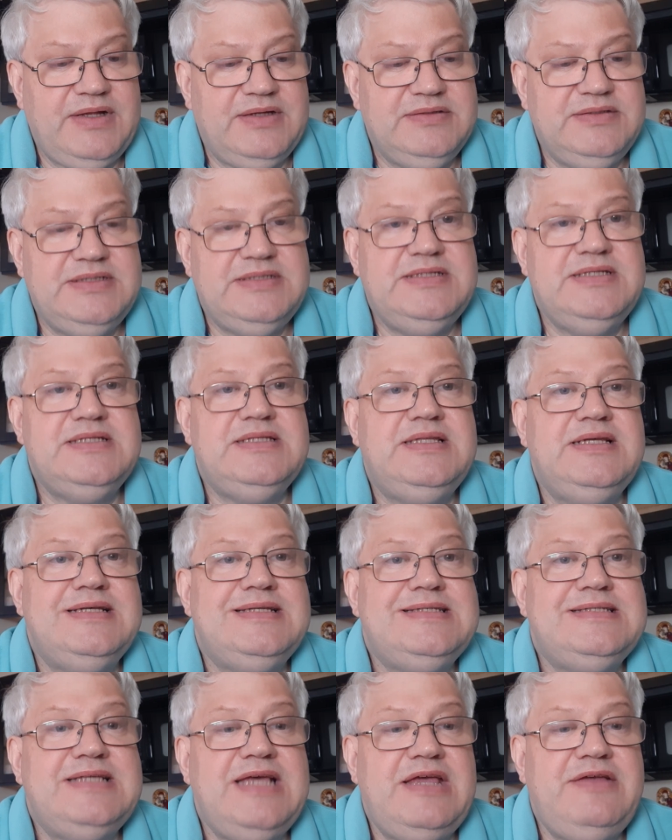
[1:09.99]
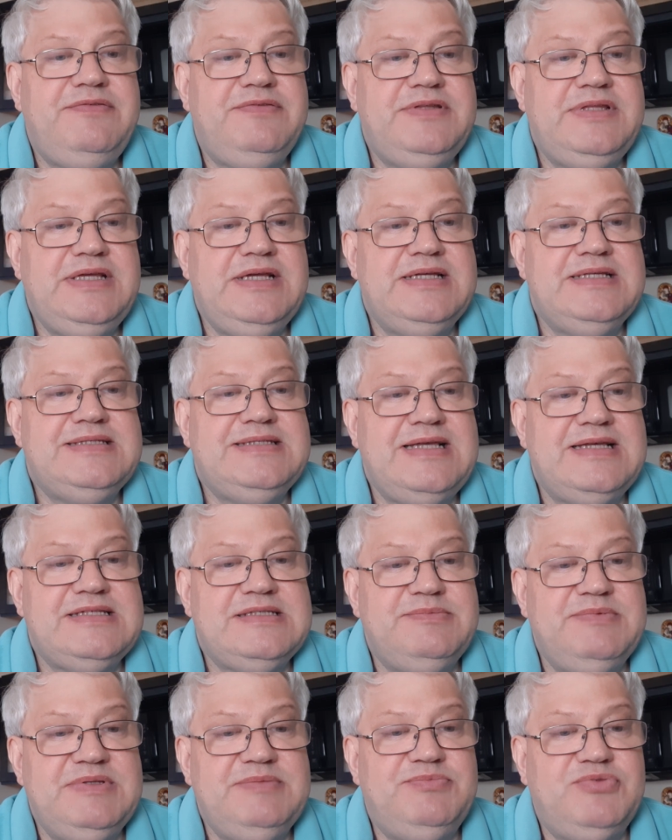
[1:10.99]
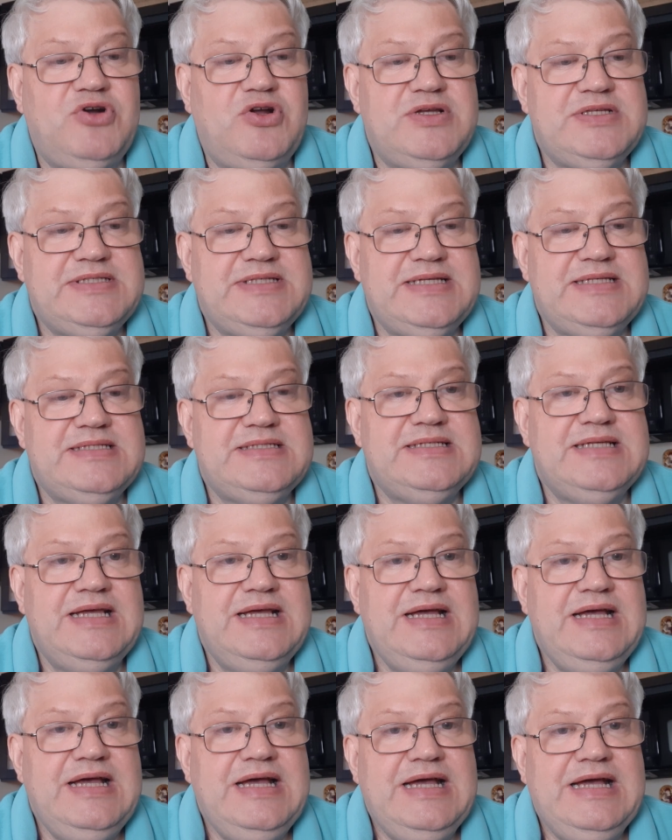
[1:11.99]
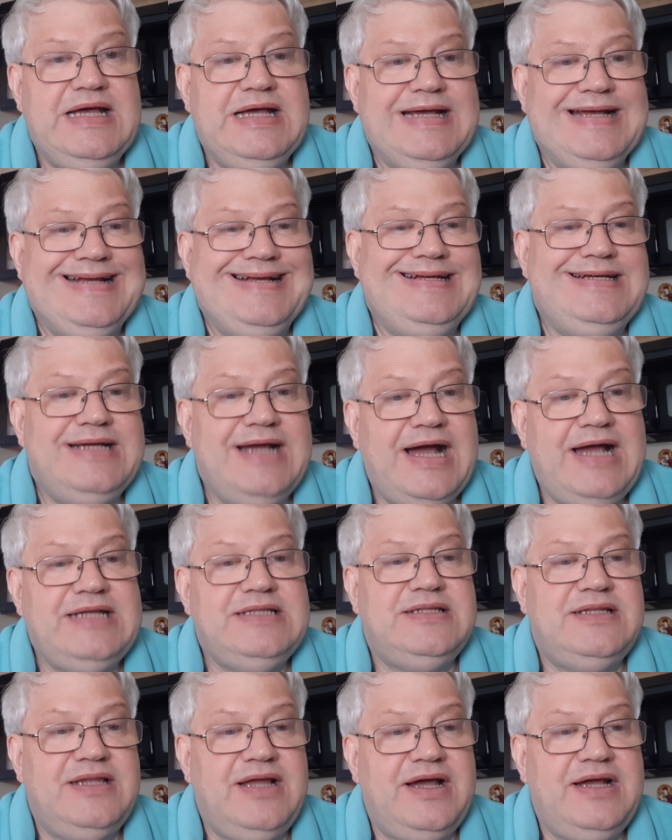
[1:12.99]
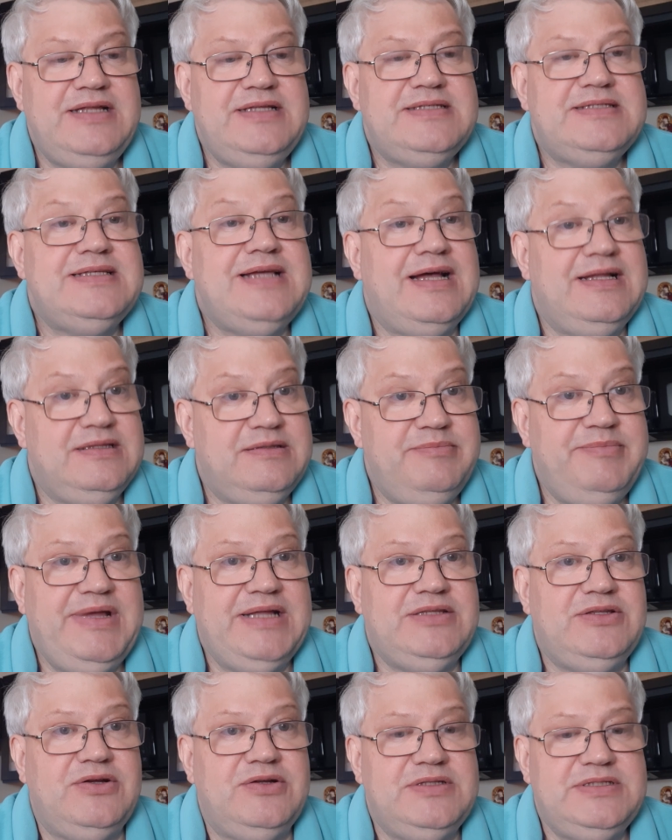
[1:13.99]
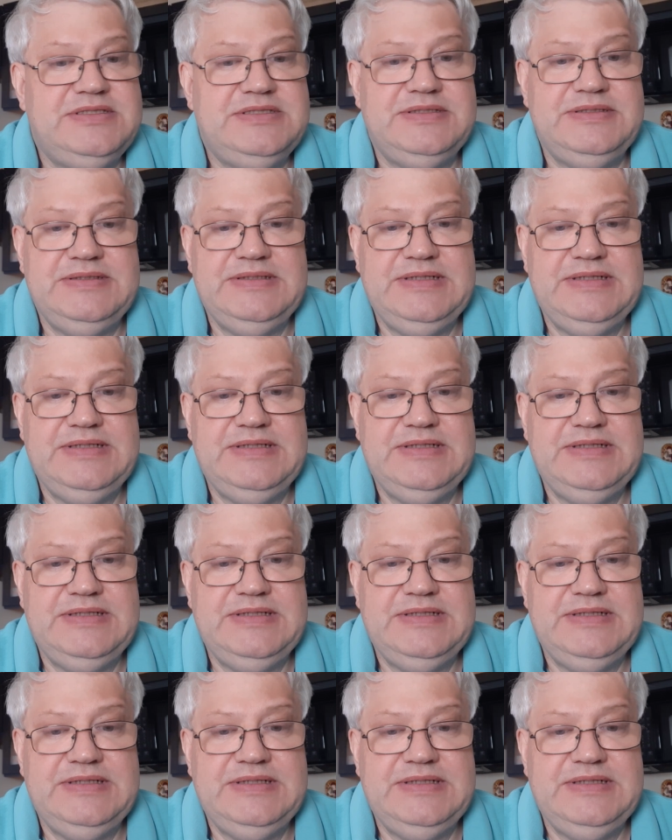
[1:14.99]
This is the Safety Assessment Process, Guidelines and Methods.